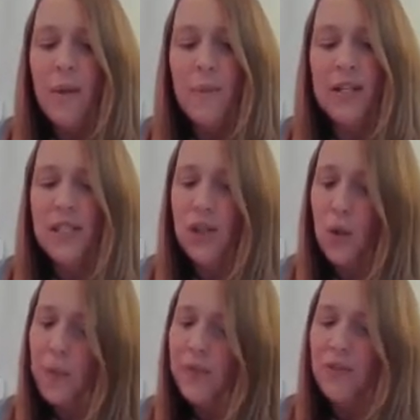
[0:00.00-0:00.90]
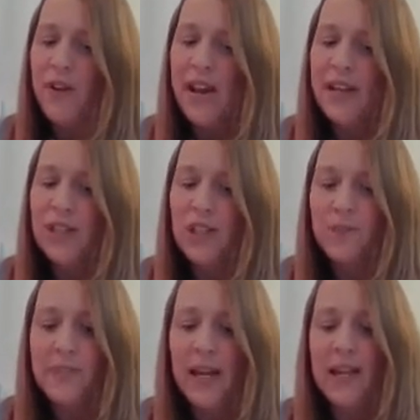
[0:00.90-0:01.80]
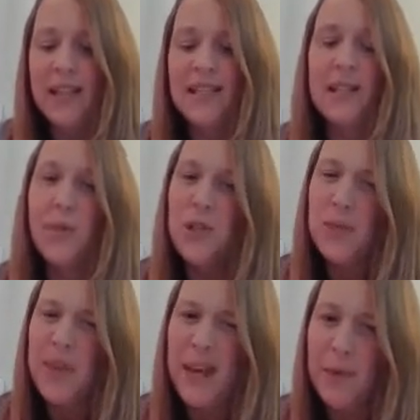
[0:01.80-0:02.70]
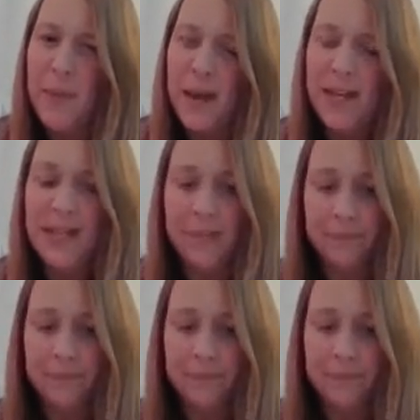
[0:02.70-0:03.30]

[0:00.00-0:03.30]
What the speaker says: but it's top of the range. At least it was when they were made."